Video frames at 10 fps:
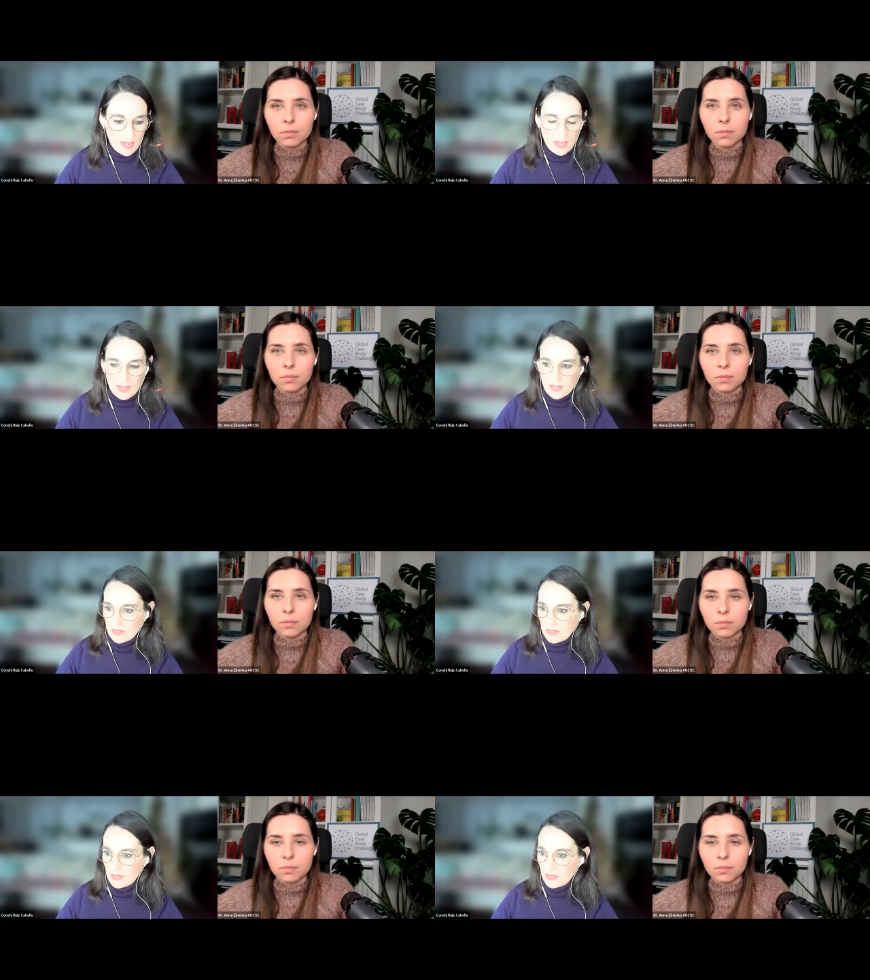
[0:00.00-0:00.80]

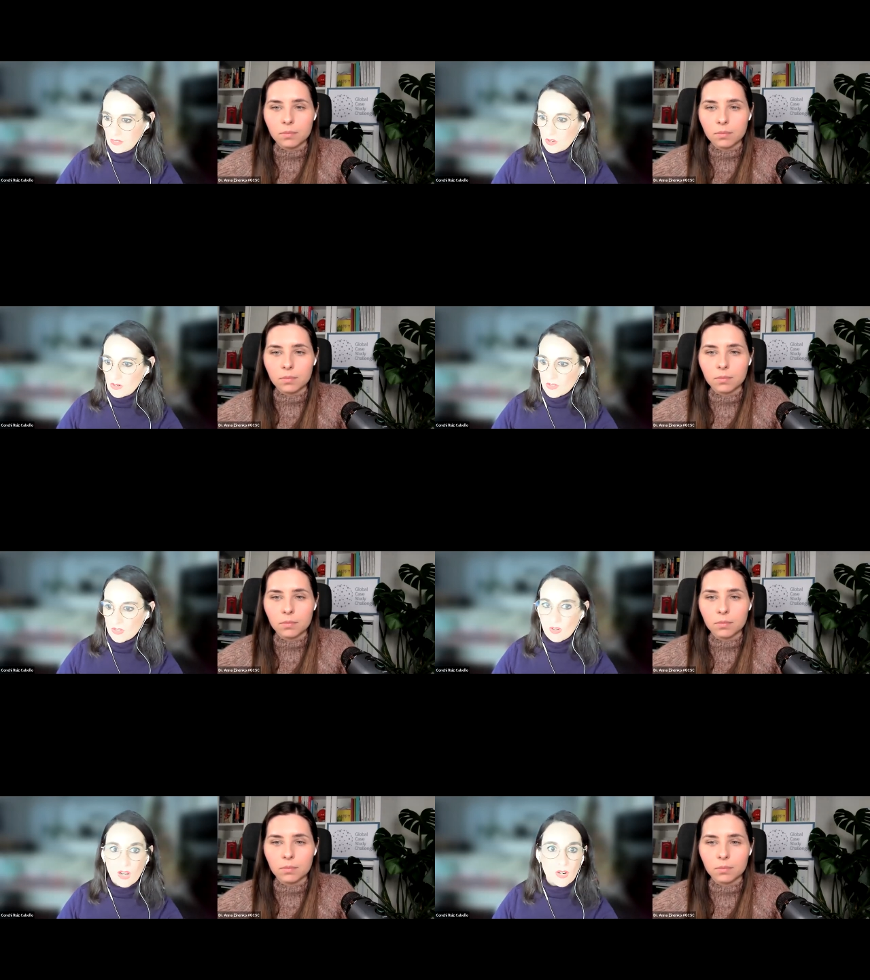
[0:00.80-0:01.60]
Speaker 1: And also
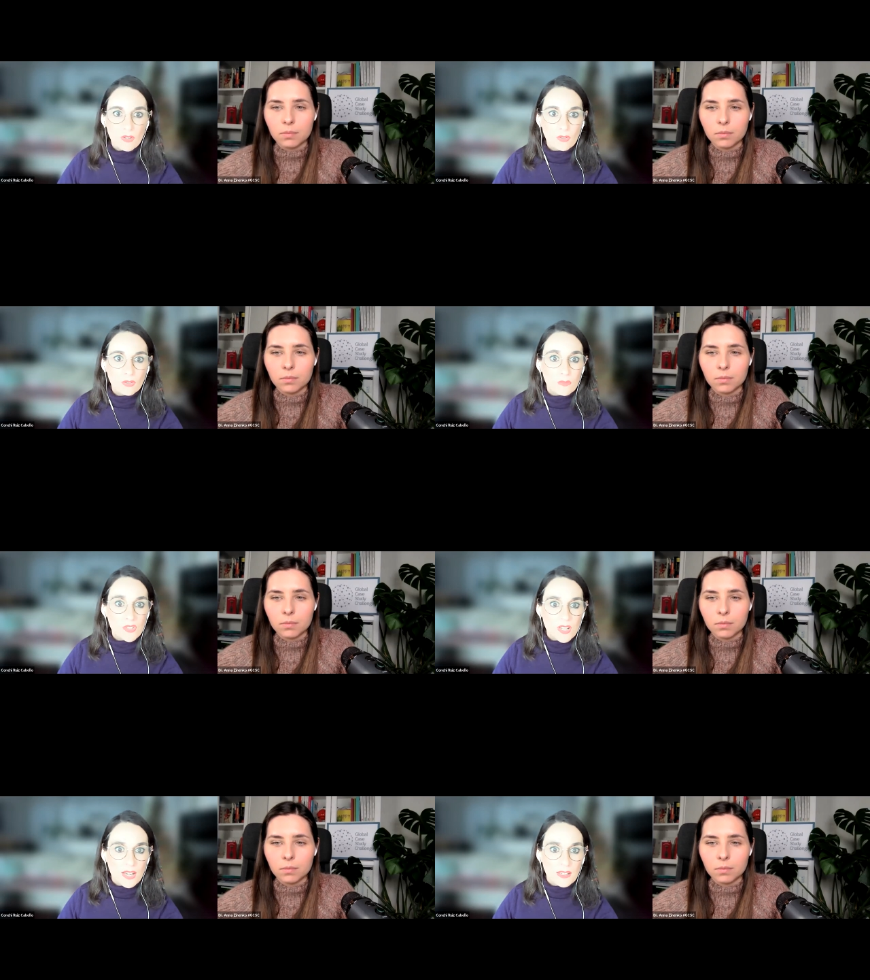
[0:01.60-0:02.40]
on our
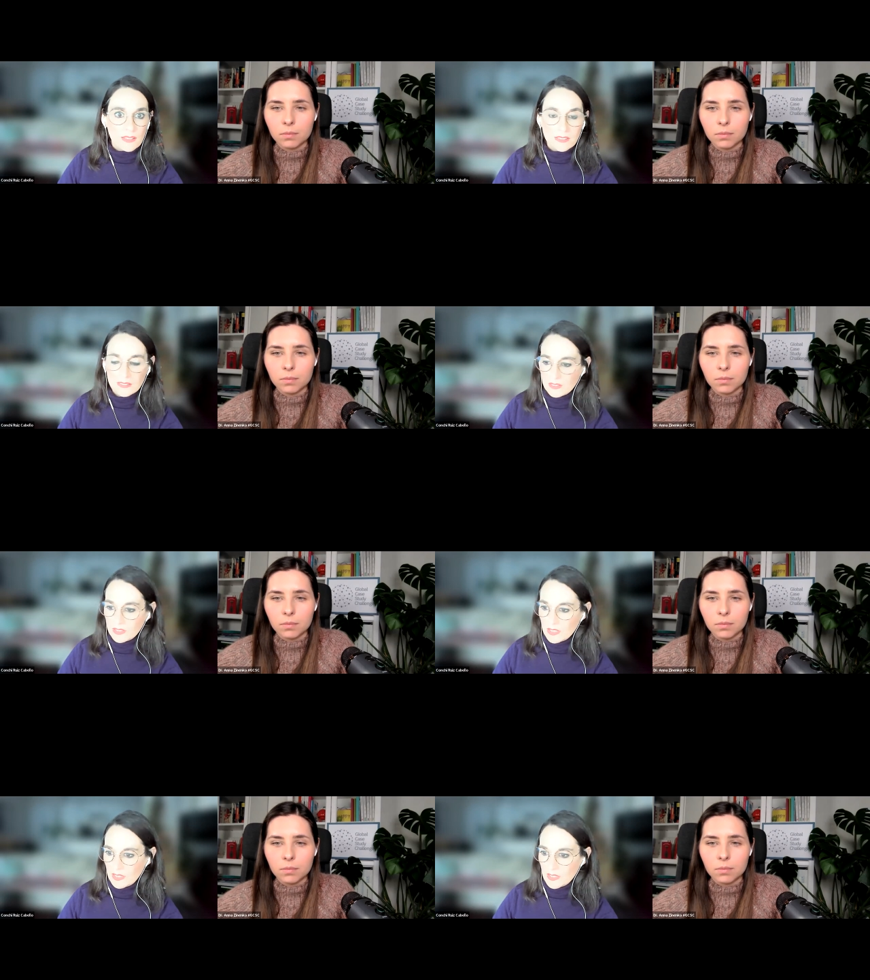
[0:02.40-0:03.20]
YouTube channel,
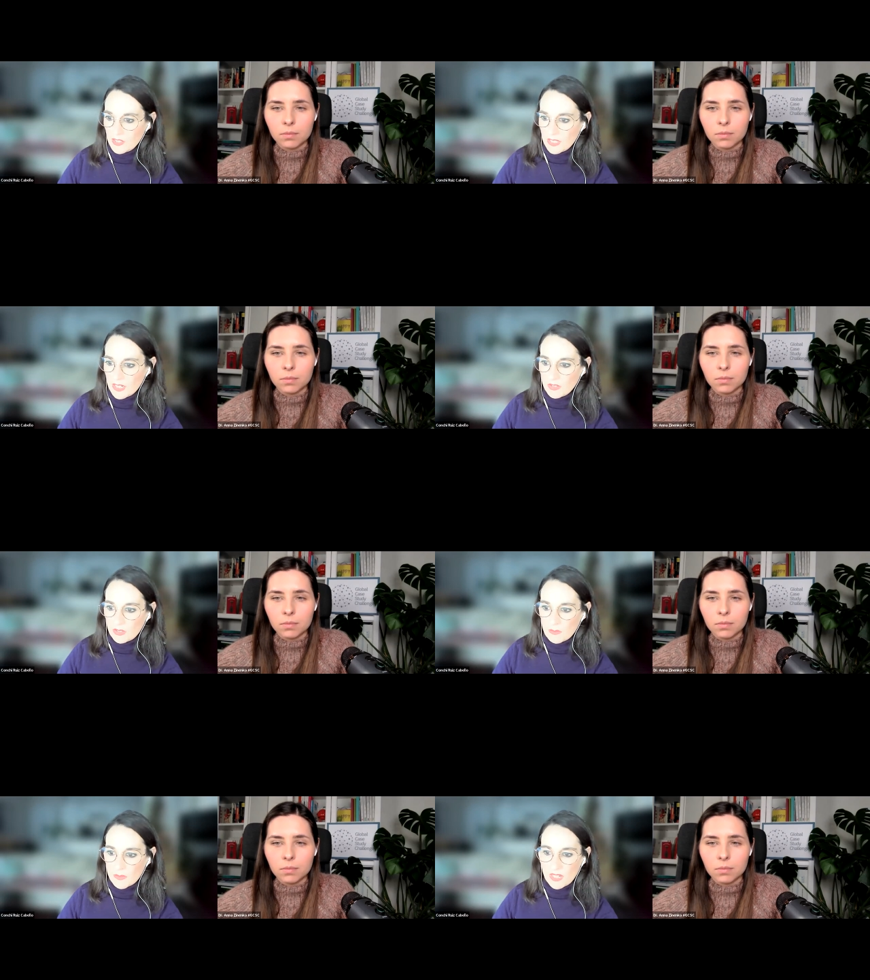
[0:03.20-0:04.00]
uh, the Genially
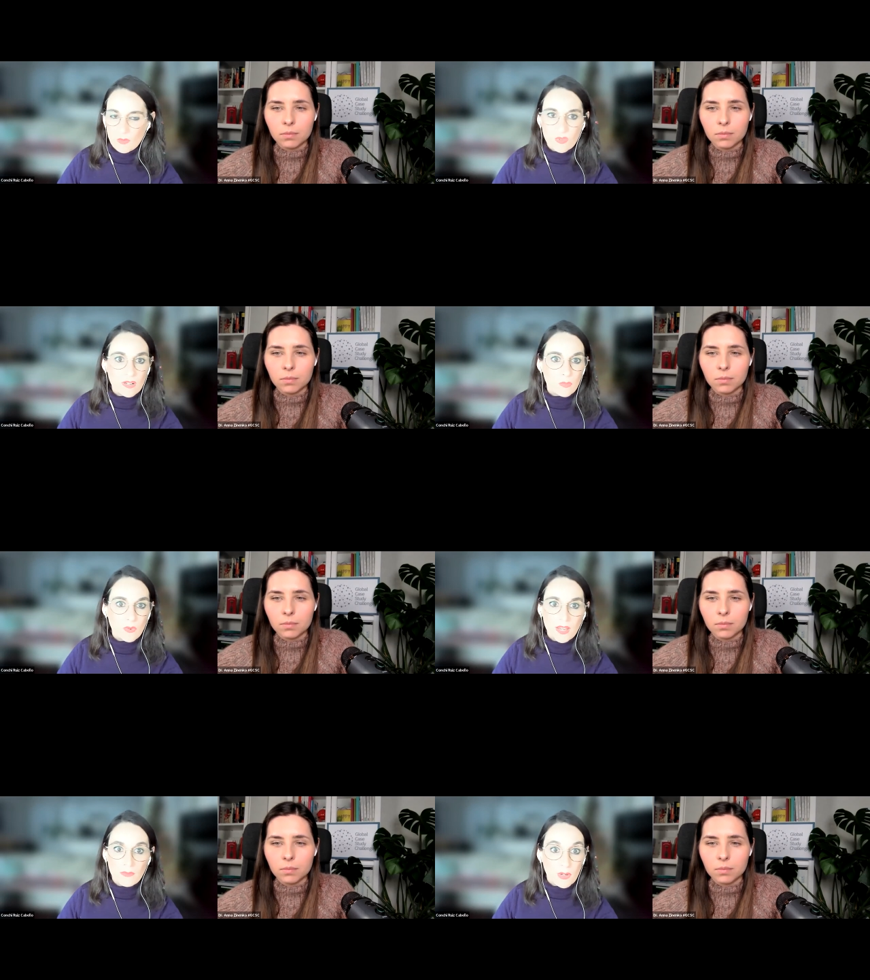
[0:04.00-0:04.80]
YouTube channel, we,
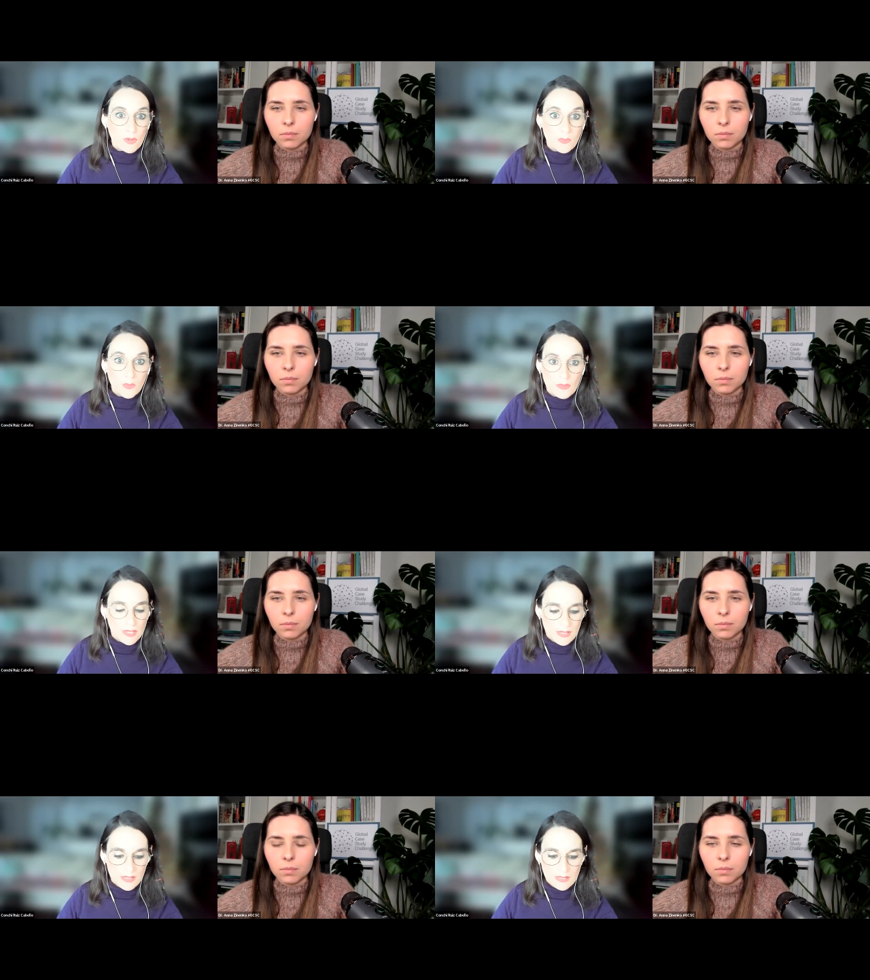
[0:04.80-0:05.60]
we have a lot of
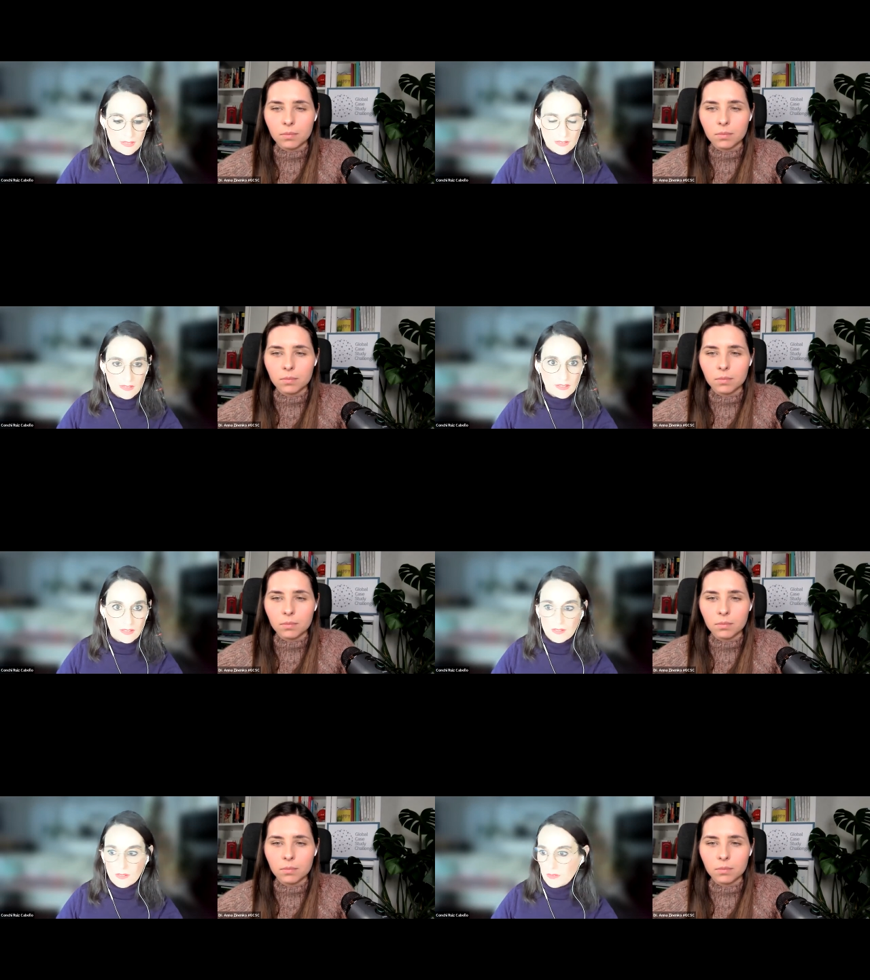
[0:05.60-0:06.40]
webinars
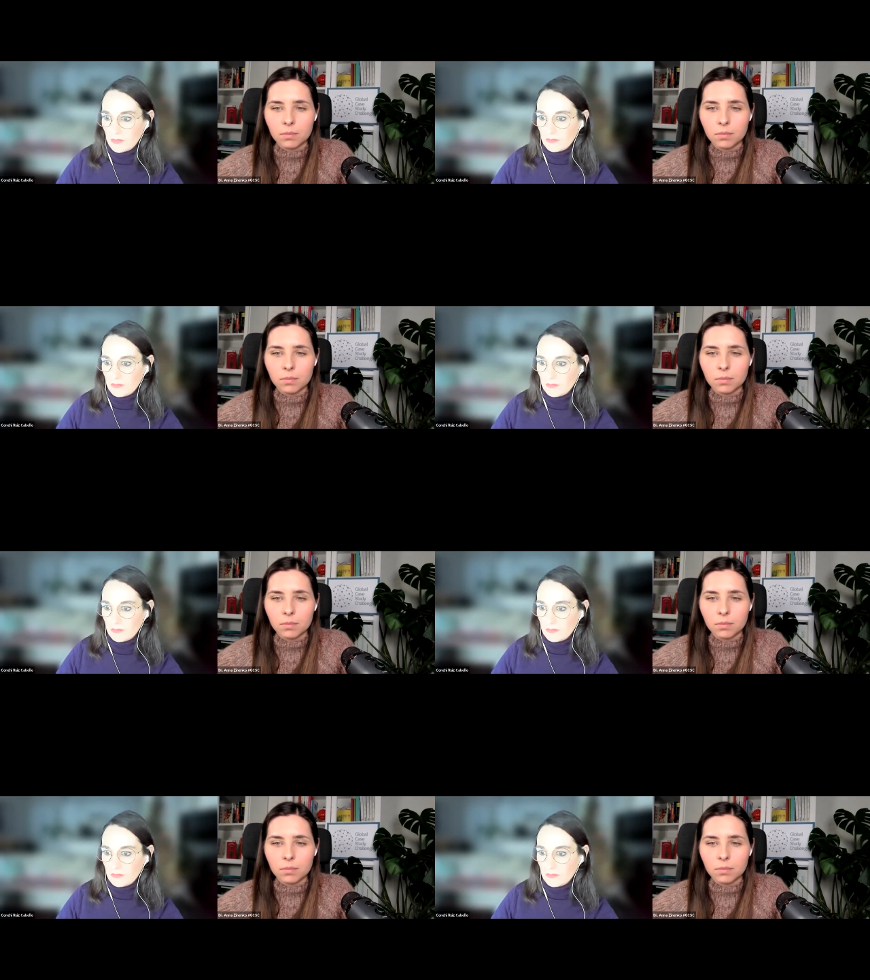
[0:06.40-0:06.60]
uh,